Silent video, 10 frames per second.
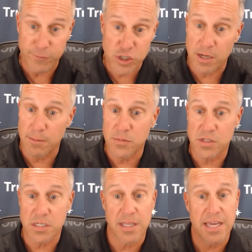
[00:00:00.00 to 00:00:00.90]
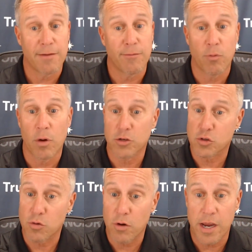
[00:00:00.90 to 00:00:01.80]
gyms, and they have uh,
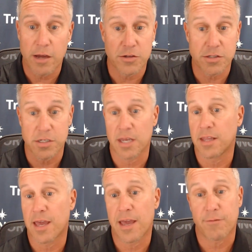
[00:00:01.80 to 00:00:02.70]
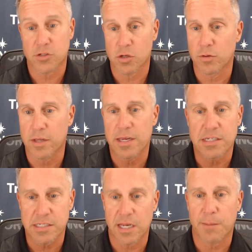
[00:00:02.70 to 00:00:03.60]
trails, and they have, so he
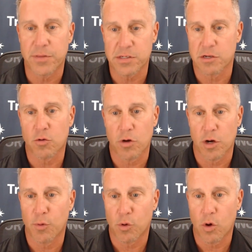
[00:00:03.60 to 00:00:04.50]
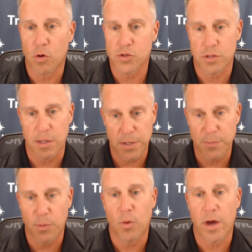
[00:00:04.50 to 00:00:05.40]
set up this incredible culture that
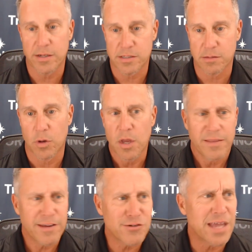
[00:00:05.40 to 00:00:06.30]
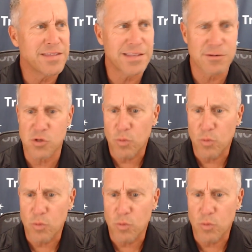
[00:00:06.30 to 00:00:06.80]
people wanted to, there was, I think there was a